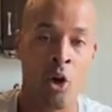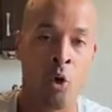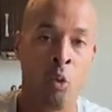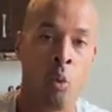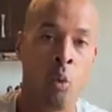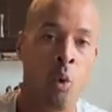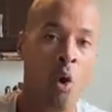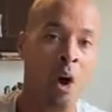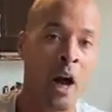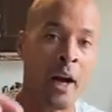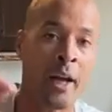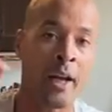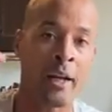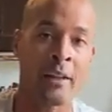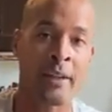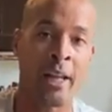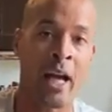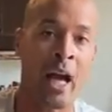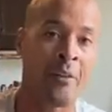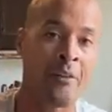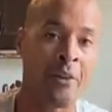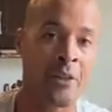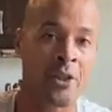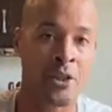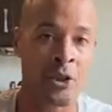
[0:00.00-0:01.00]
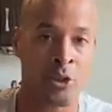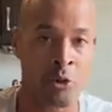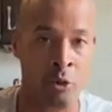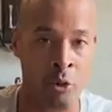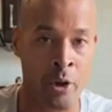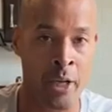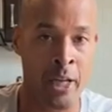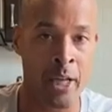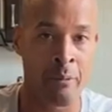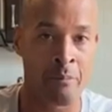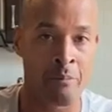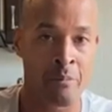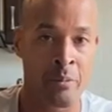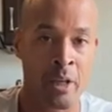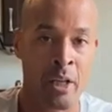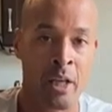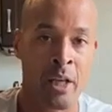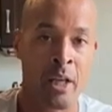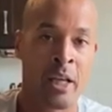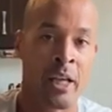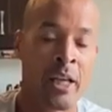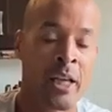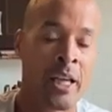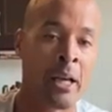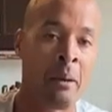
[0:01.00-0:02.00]
walking down the street
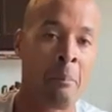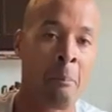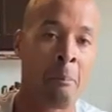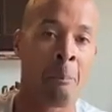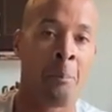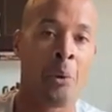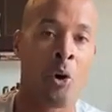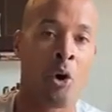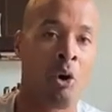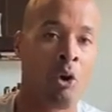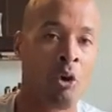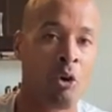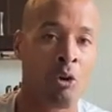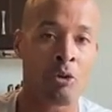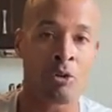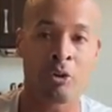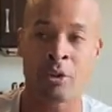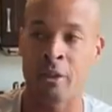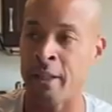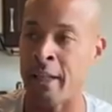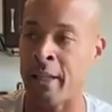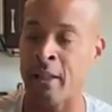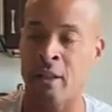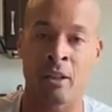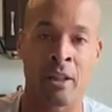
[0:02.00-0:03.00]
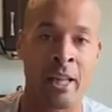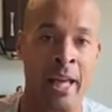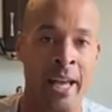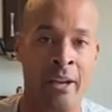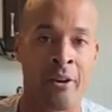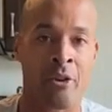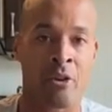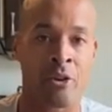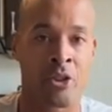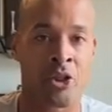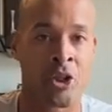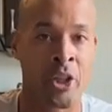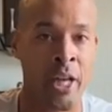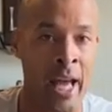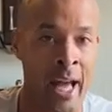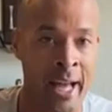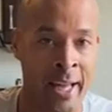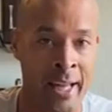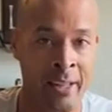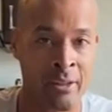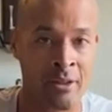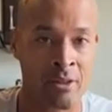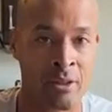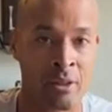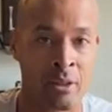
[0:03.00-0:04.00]
in Bulls and Lakers
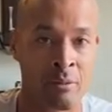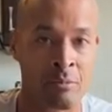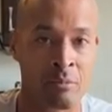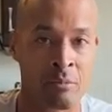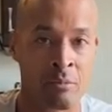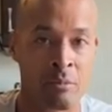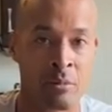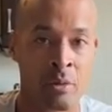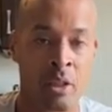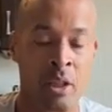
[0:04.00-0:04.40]
jackets.